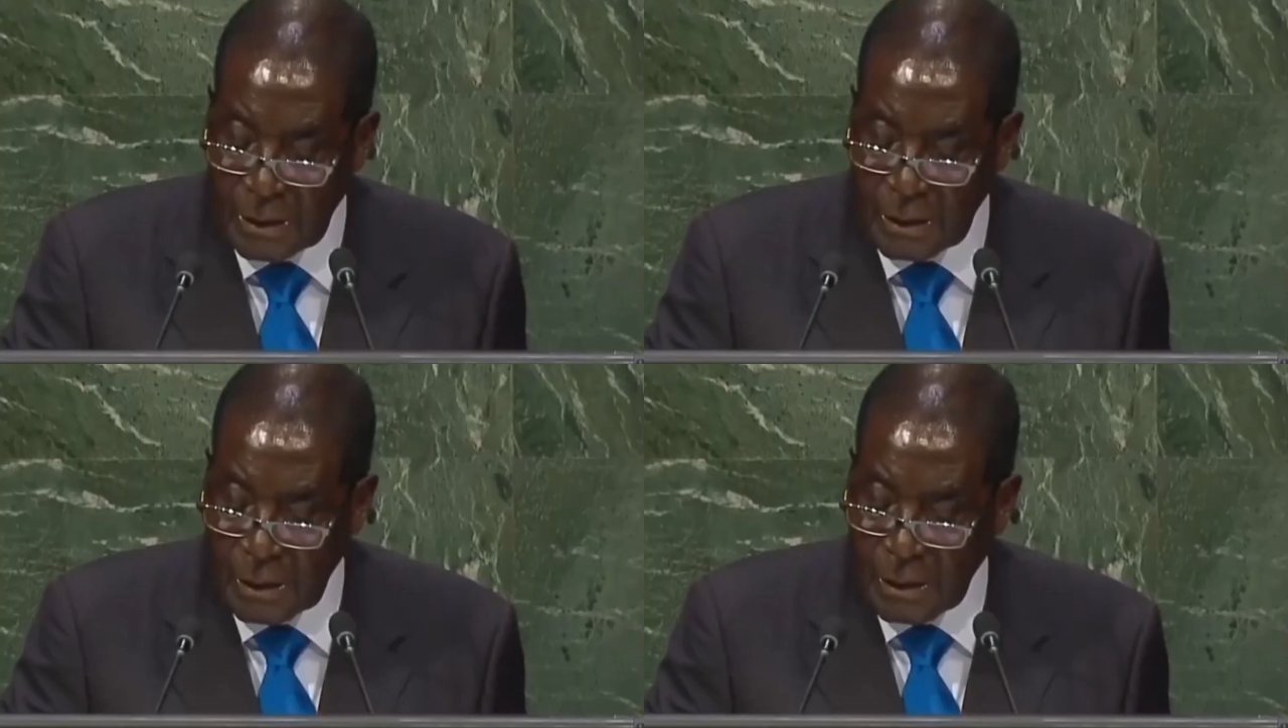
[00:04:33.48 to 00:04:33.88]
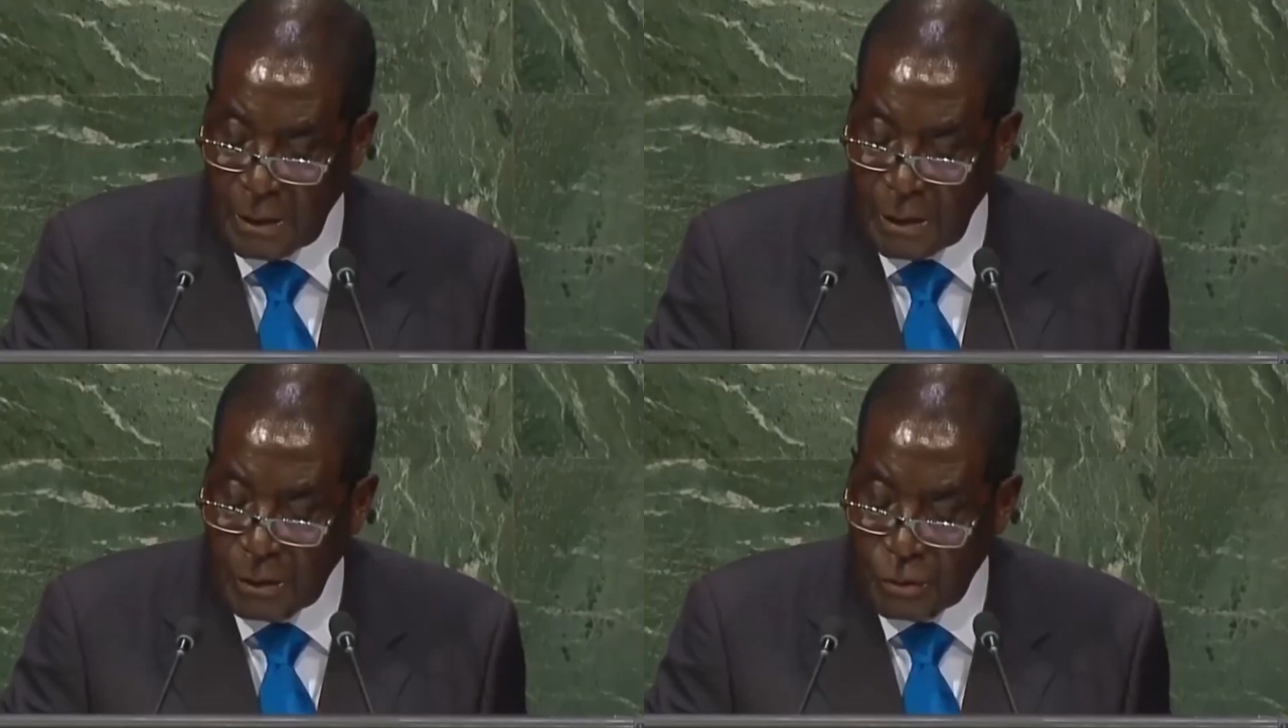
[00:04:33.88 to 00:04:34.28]
person.
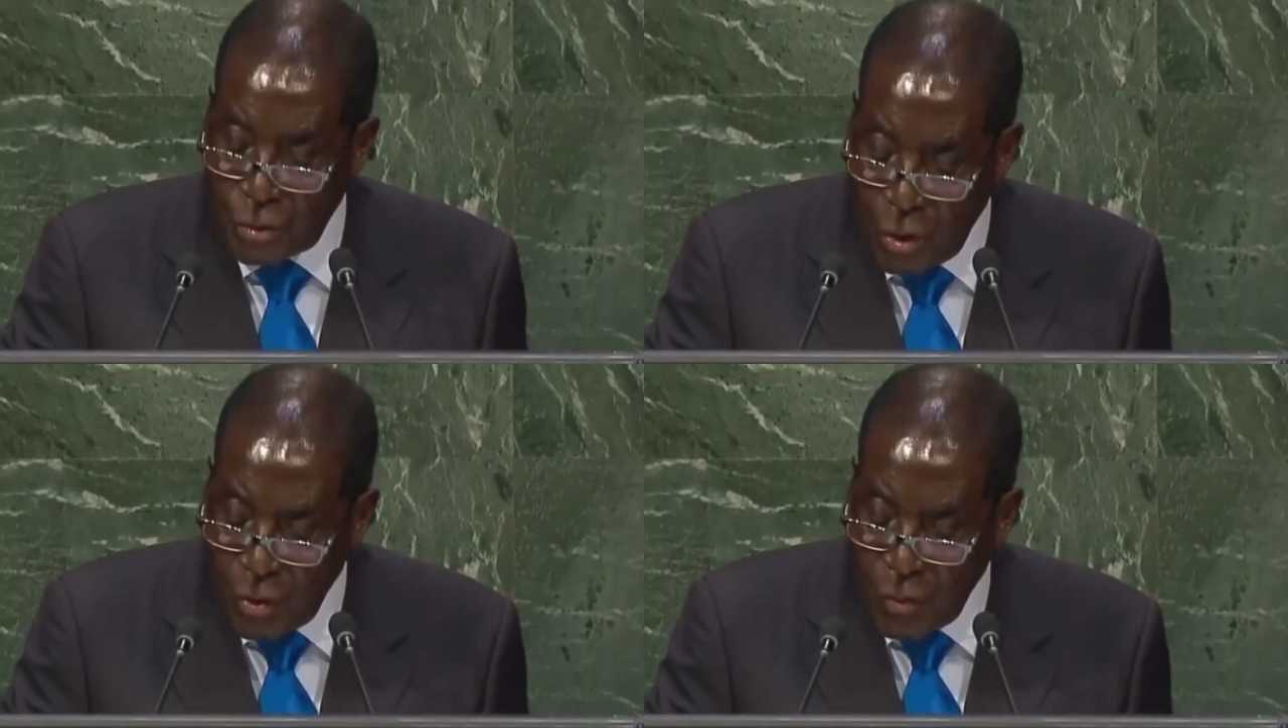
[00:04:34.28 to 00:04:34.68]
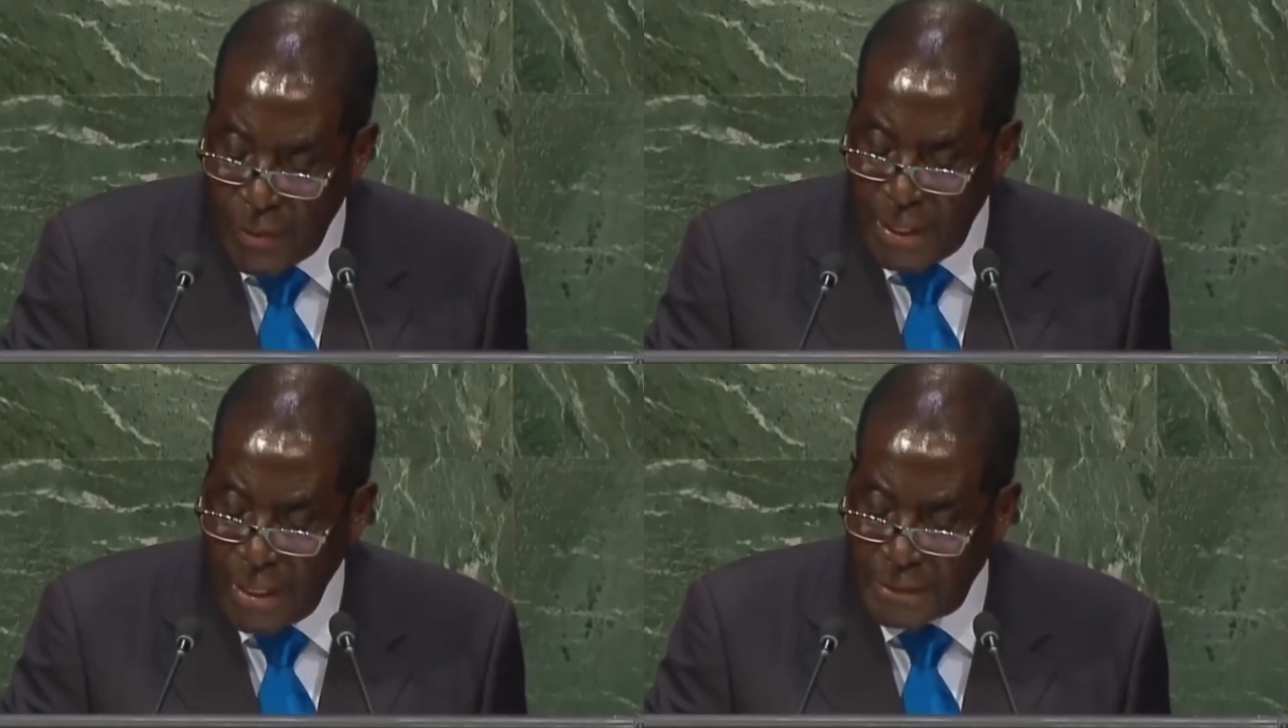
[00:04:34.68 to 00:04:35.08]

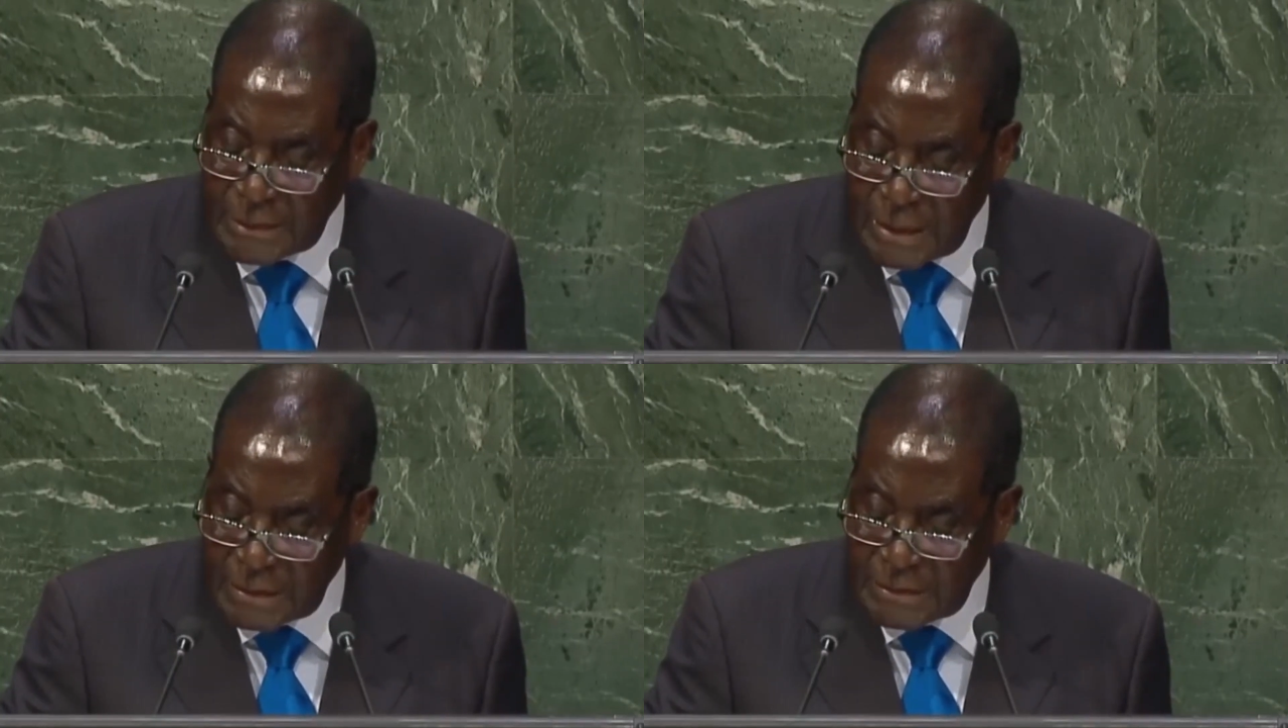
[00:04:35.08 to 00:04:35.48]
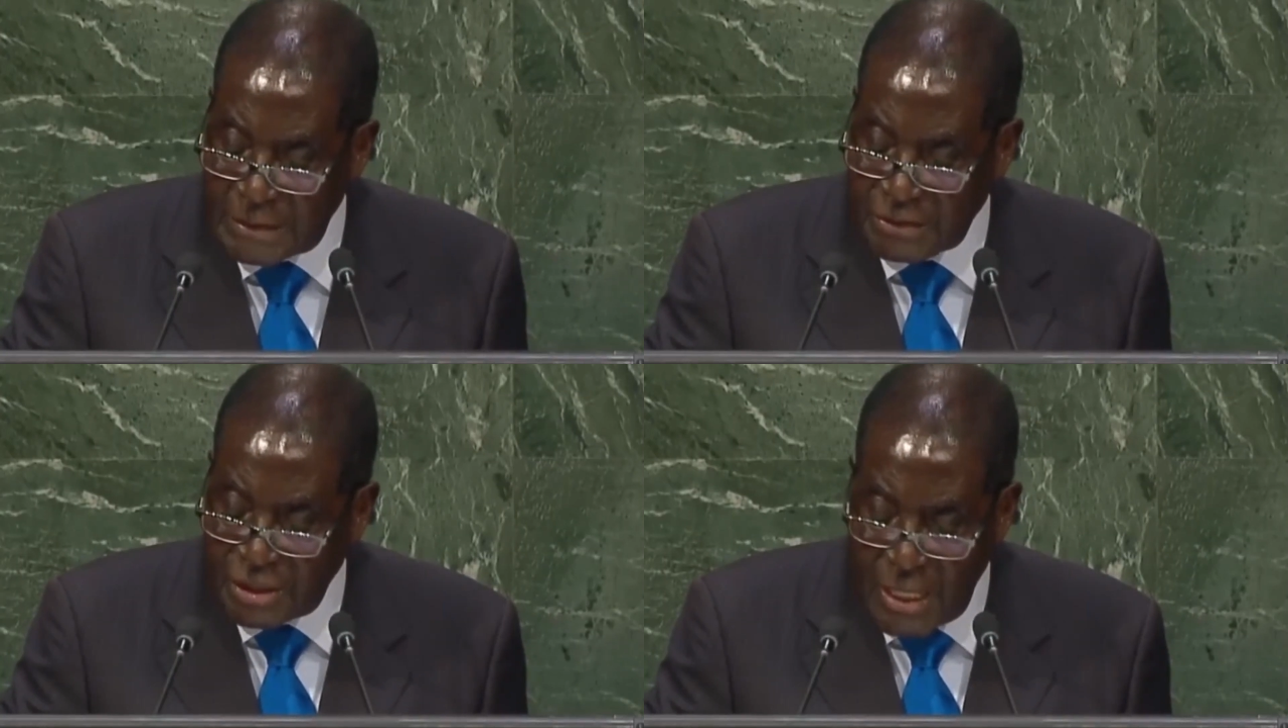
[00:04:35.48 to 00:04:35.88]
Perhaps that
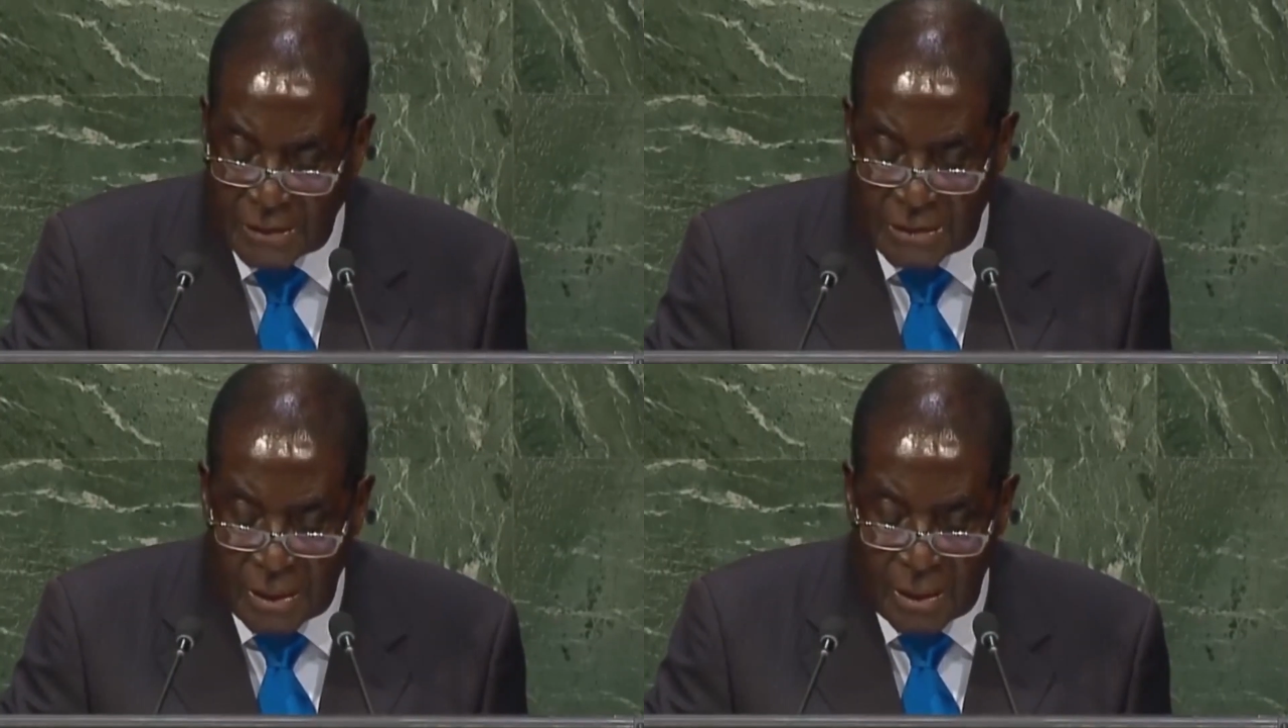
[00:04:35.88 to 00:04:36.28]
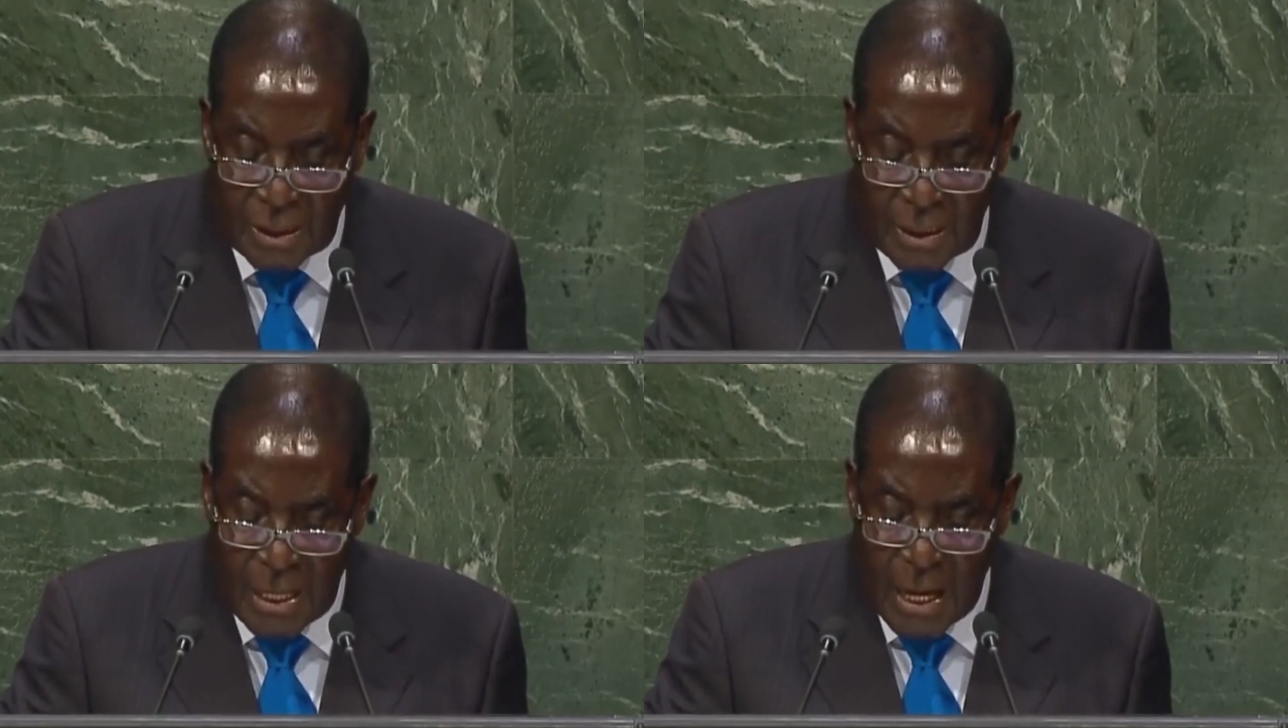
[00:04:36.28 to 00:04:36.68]
might help us
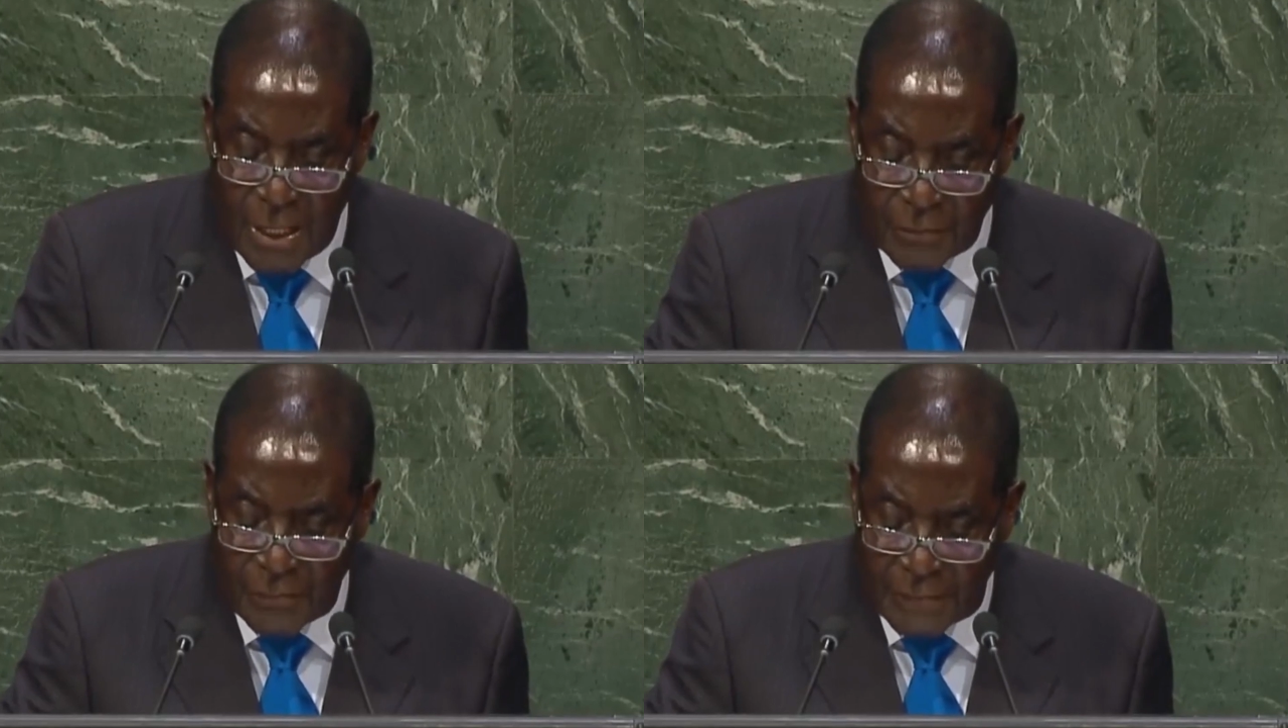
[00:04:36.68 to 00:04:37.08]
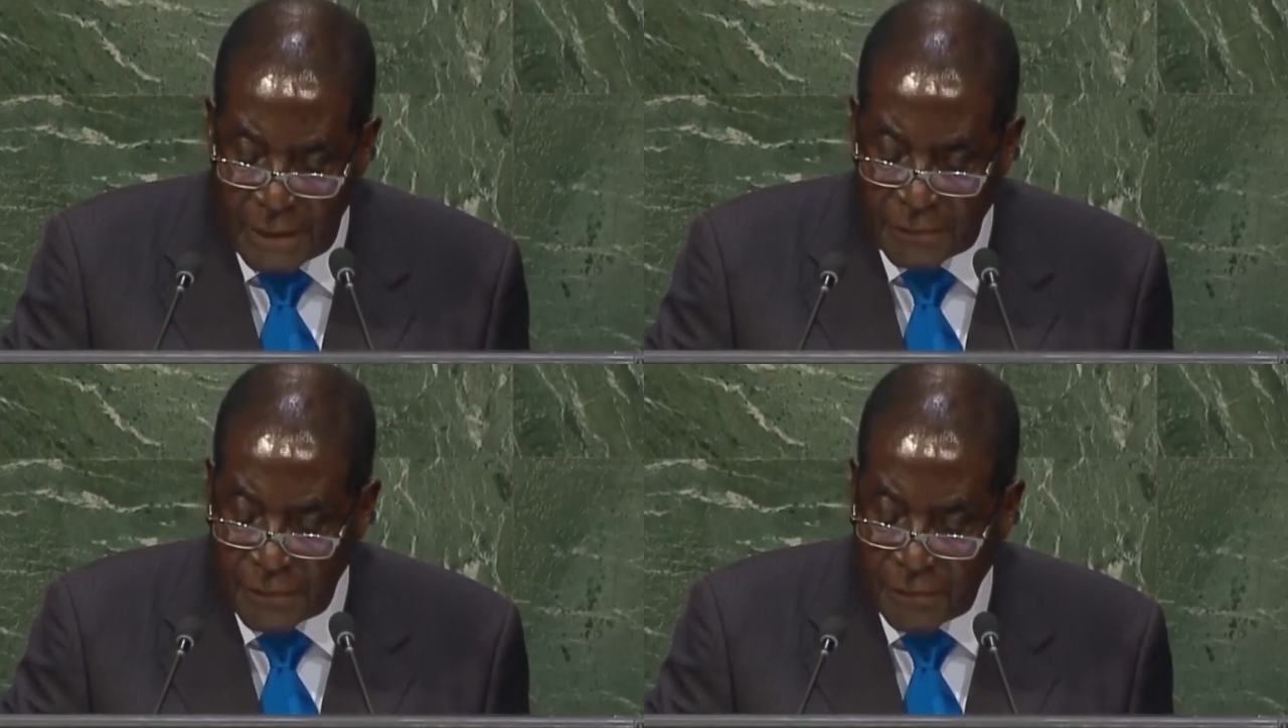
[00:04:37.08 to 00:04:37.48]
understand why they do what
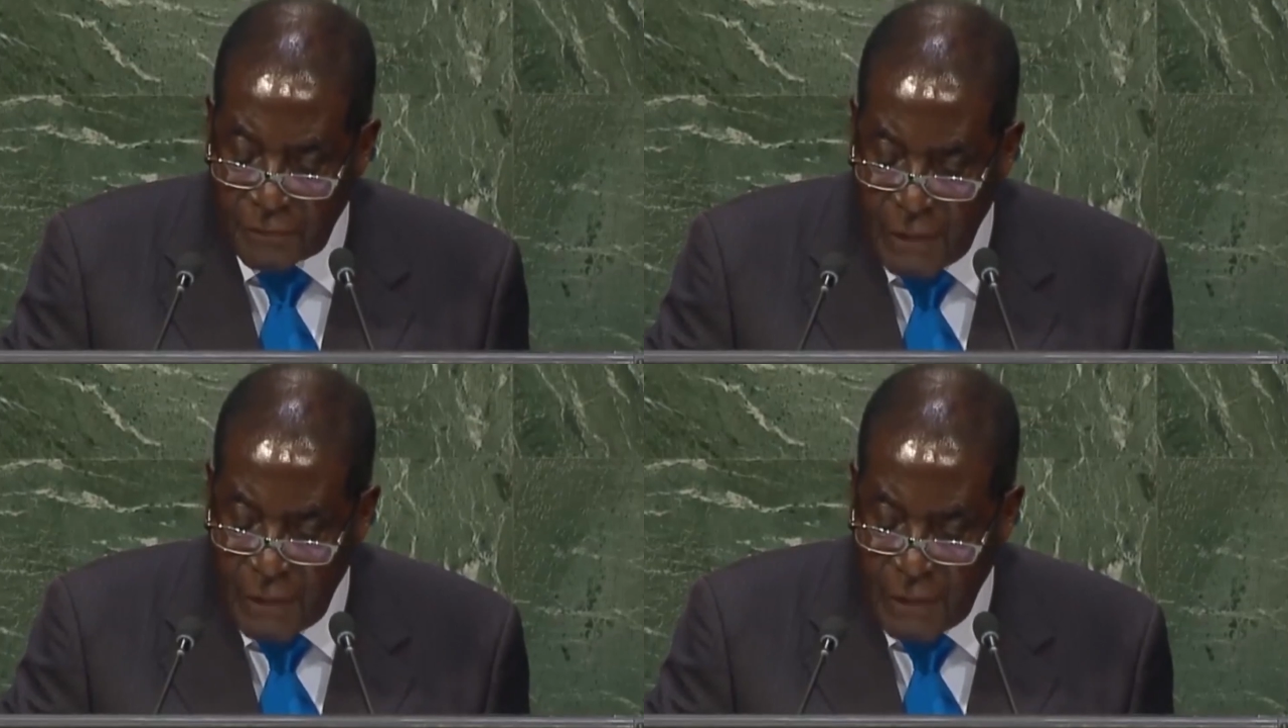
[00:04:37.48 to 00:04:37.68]
they do.